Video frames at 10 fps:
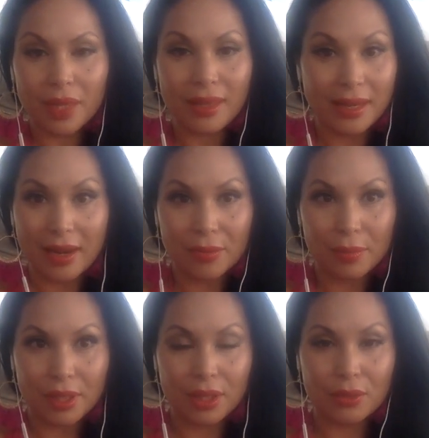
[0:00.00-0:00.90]
that
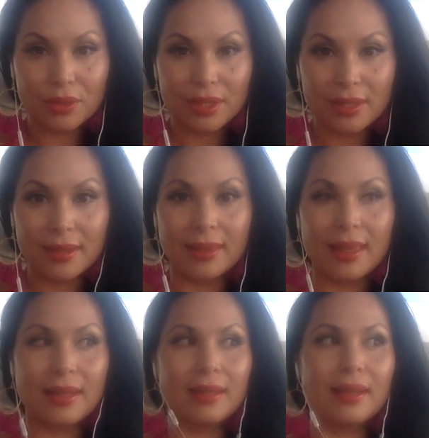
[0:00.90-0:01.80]
everybody uses, that
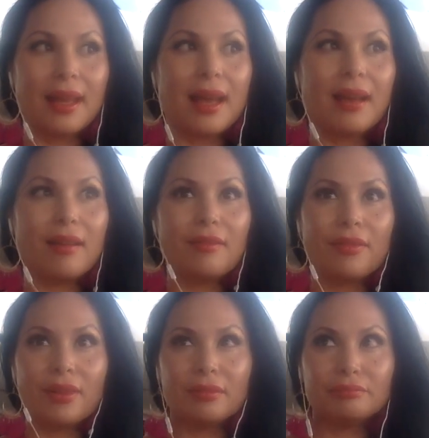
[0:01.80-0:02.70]
they didn't
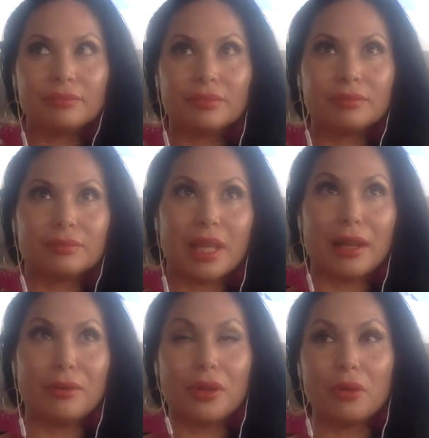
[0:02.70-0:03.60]
have, I
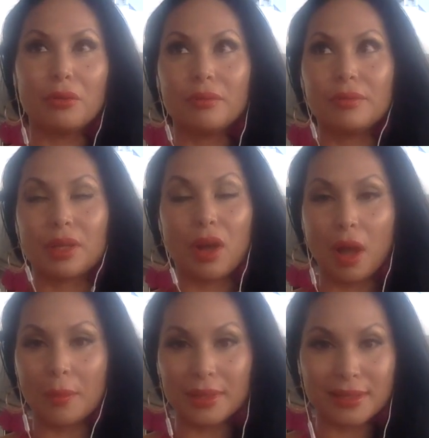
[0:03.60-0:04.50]
don't know, the
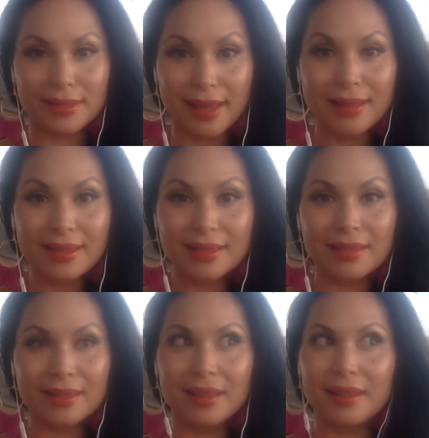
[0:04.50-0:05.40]
common sense,
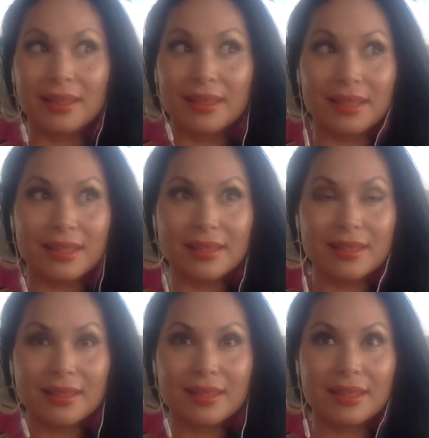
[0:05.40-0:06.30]
the
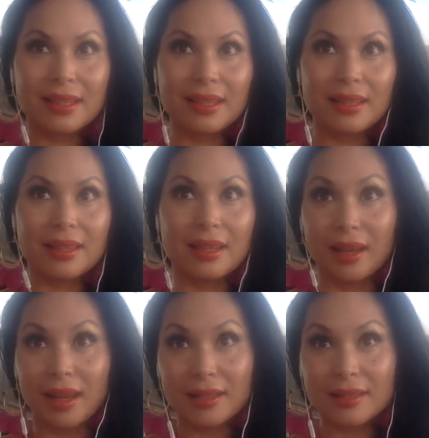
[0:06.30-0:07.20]
decency, the
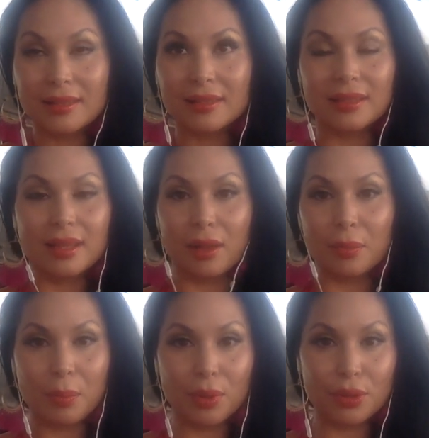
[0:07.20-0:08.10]
guts to tell
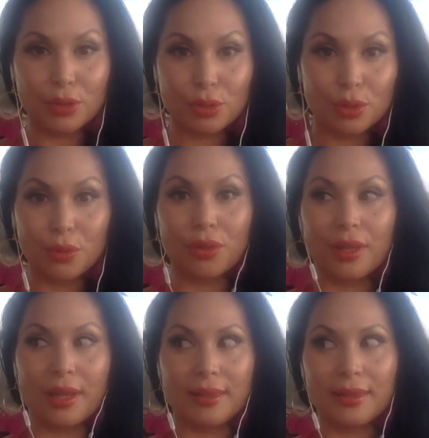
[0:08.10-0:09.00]
people the truth
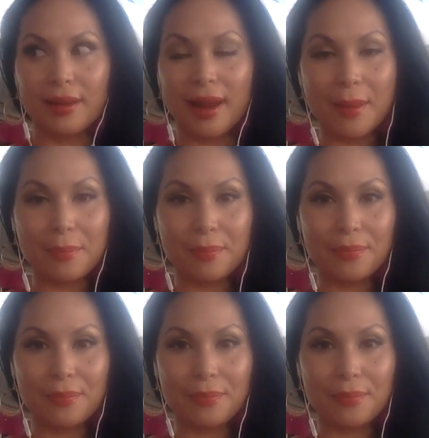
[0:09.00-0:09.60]
that their app